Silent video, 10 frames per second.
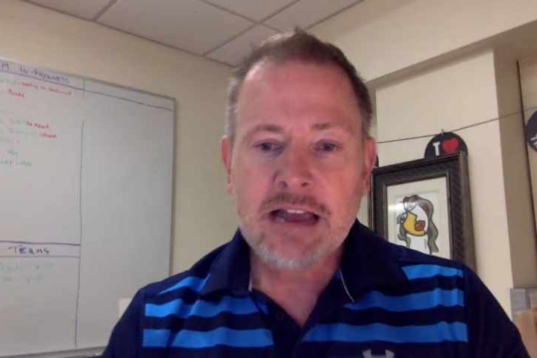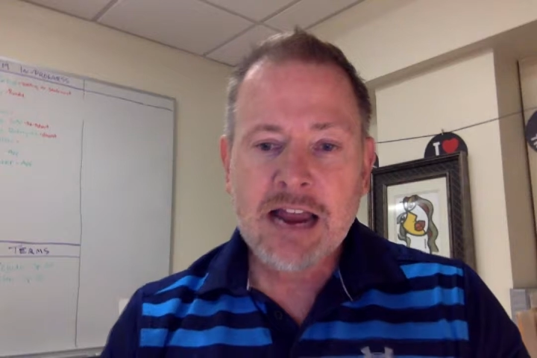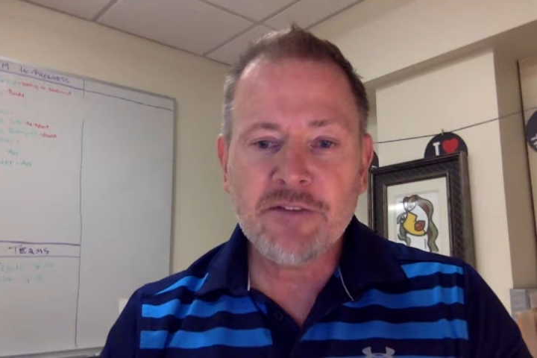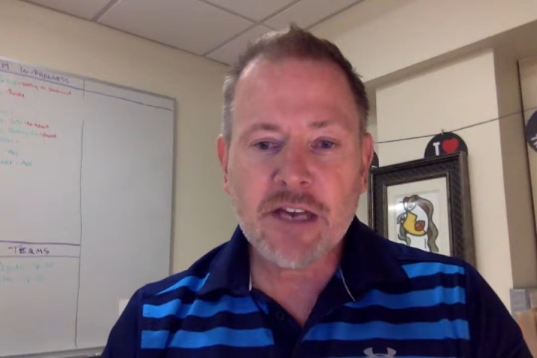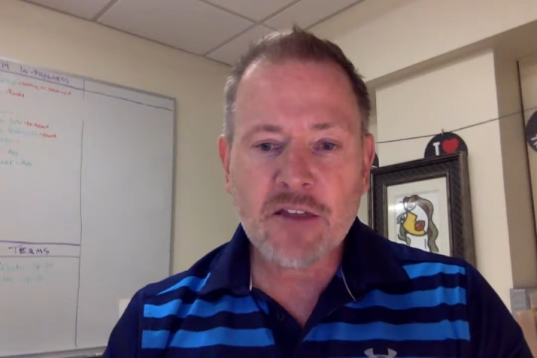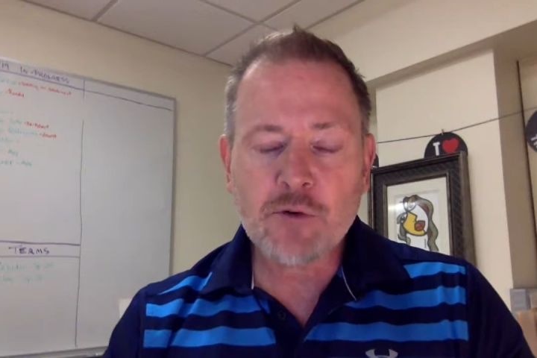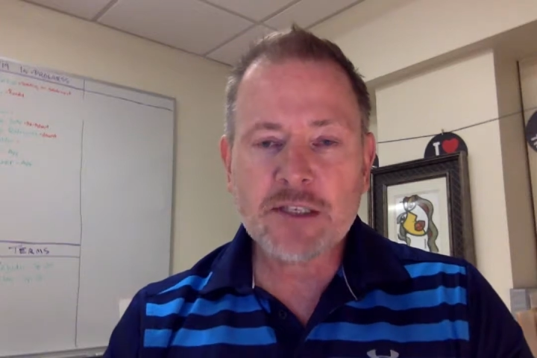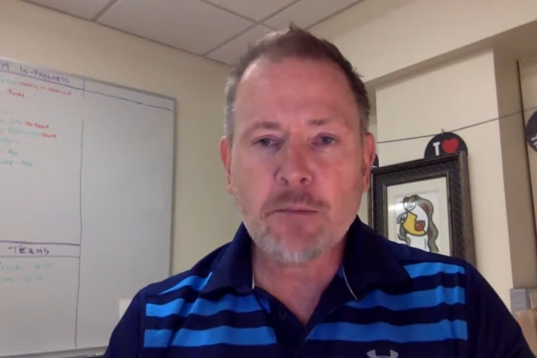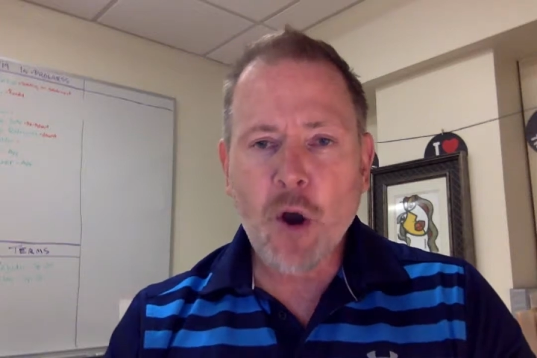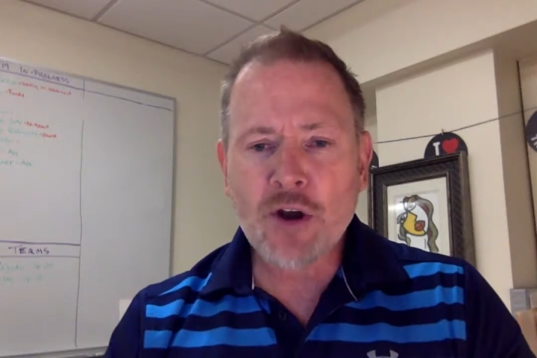and the other is
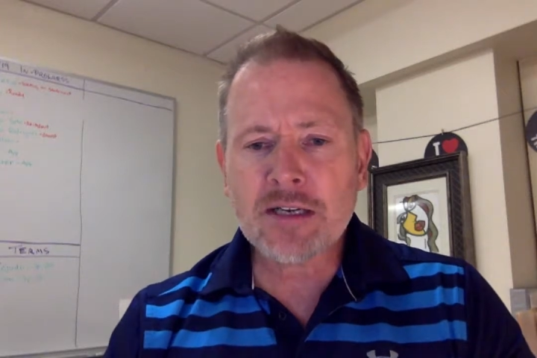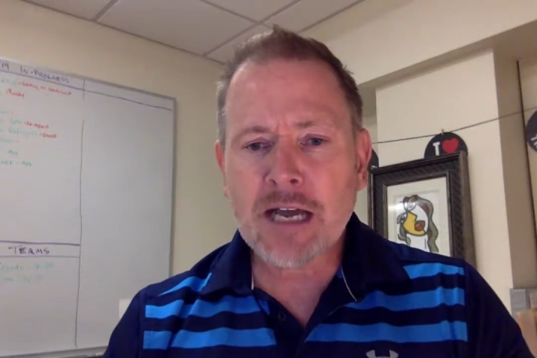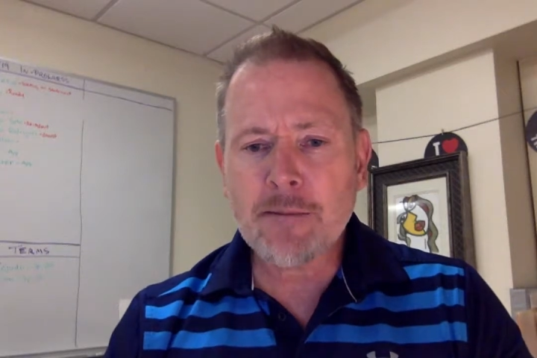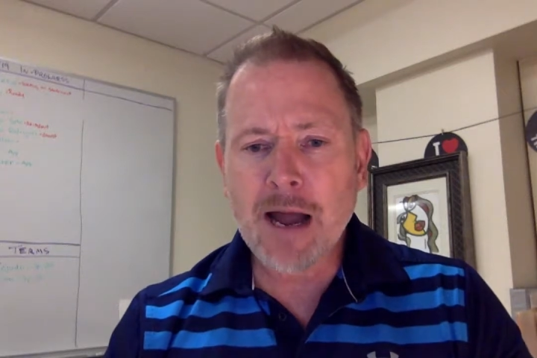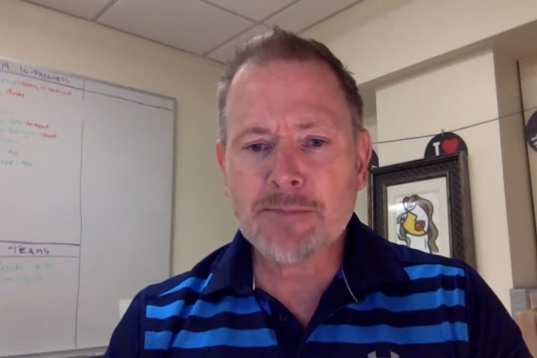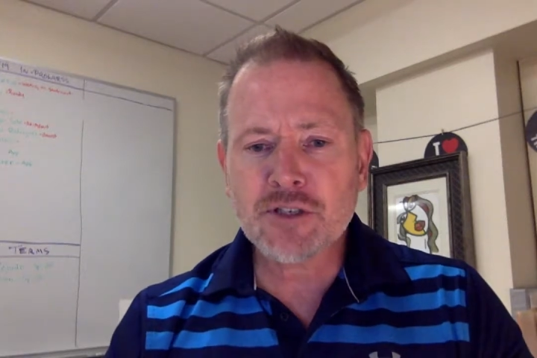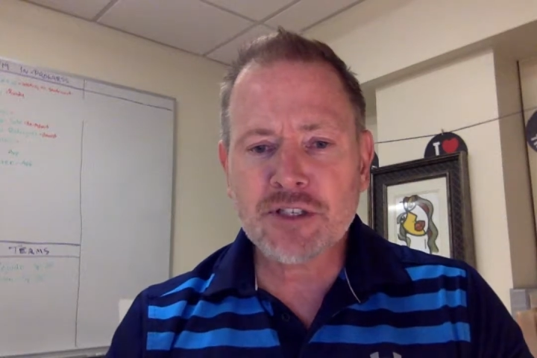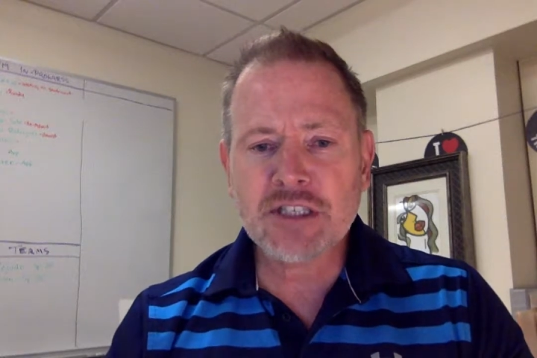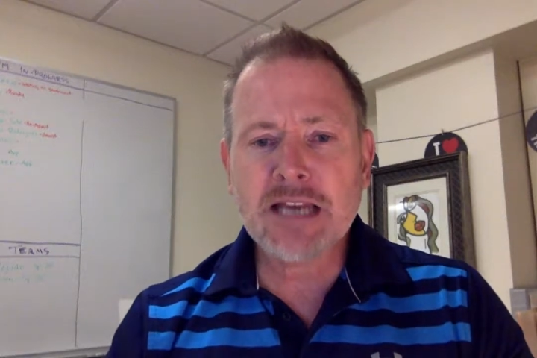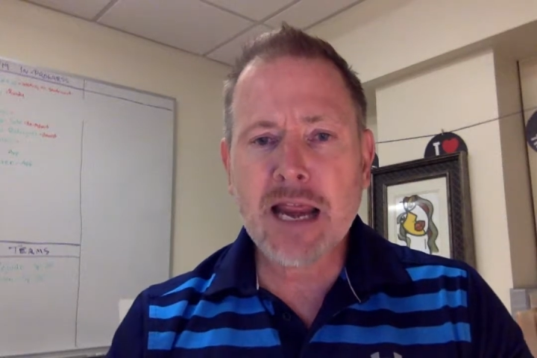a part-time option,
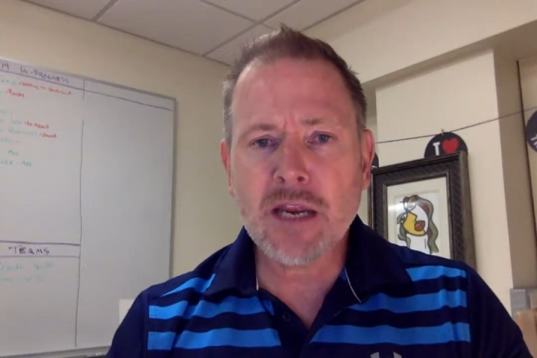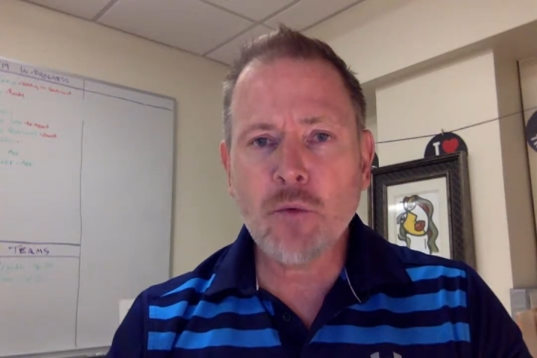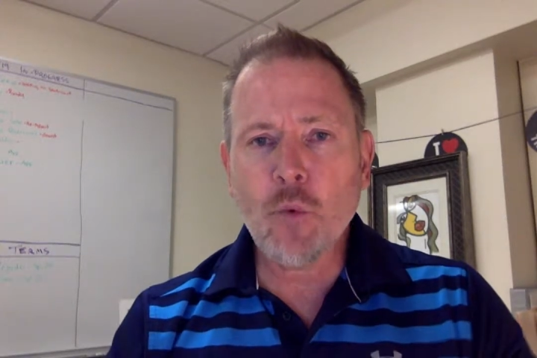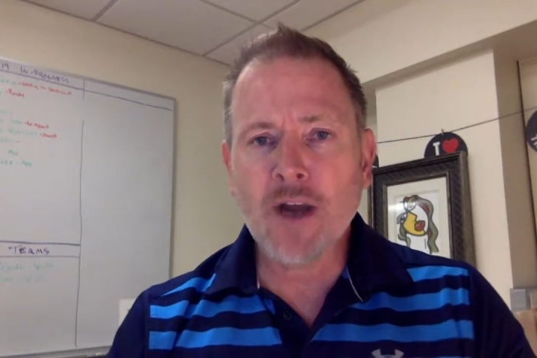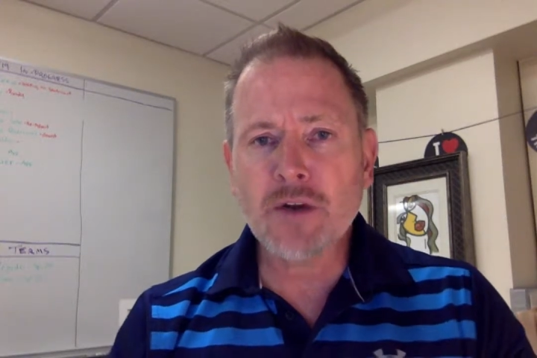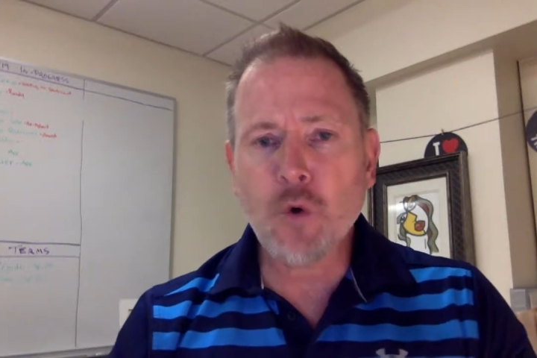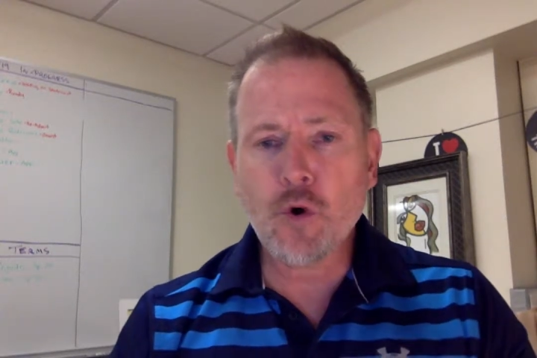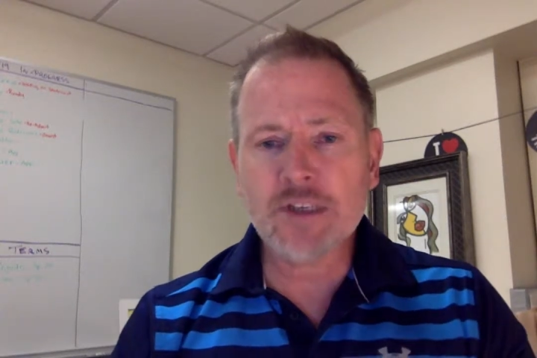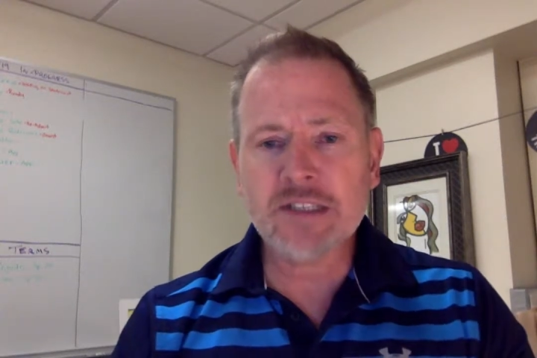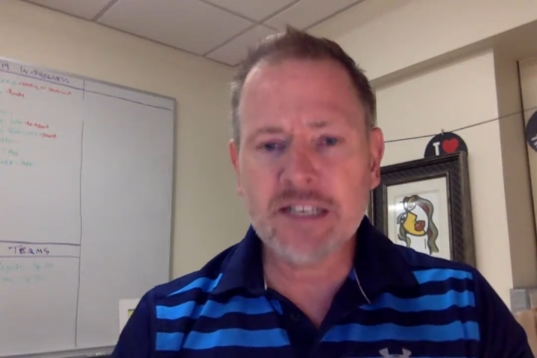just taking 1
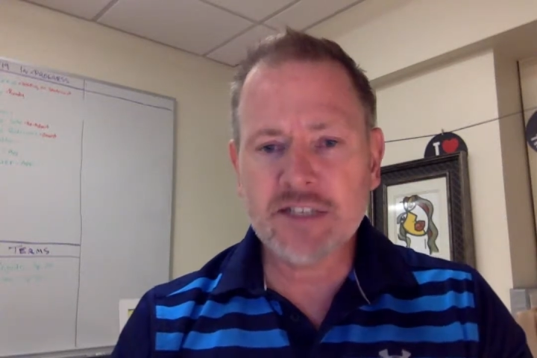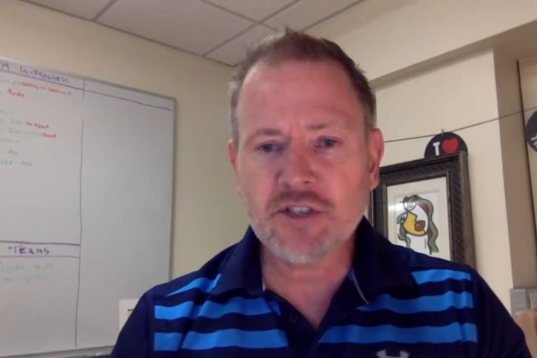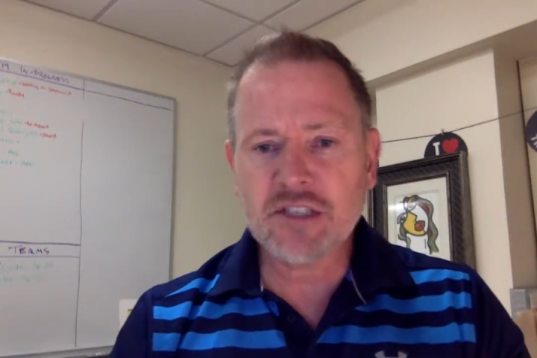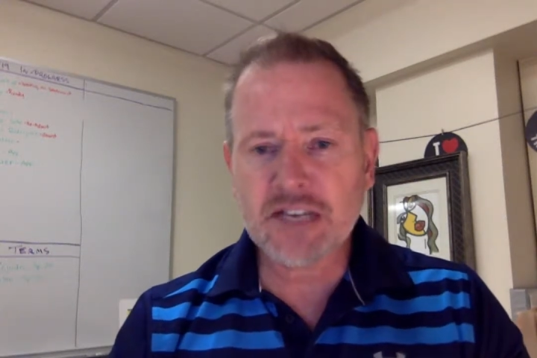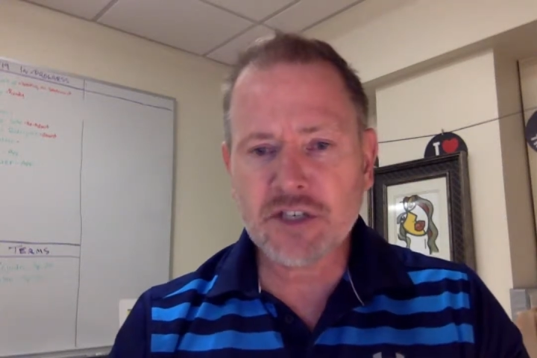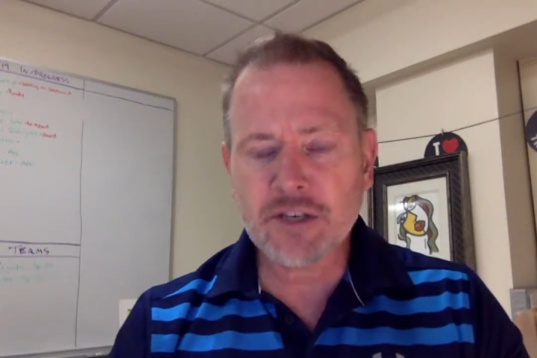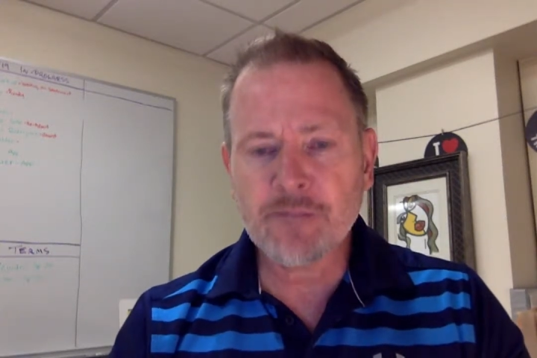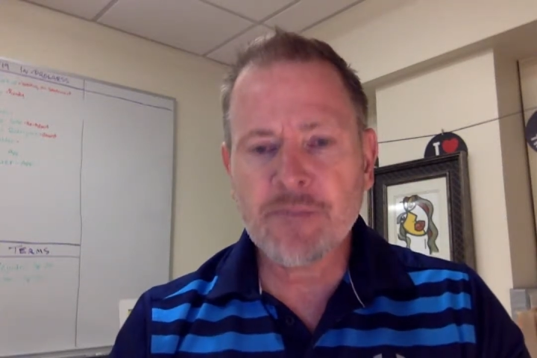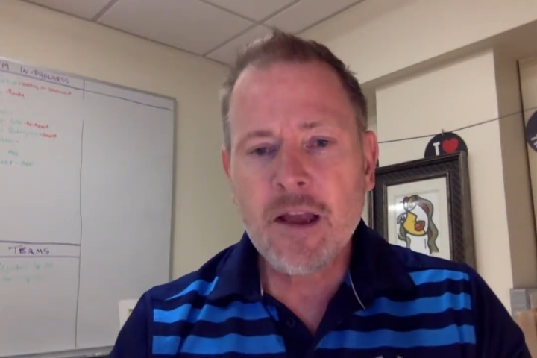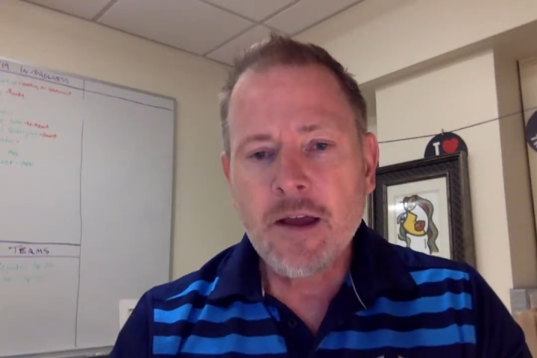course each session.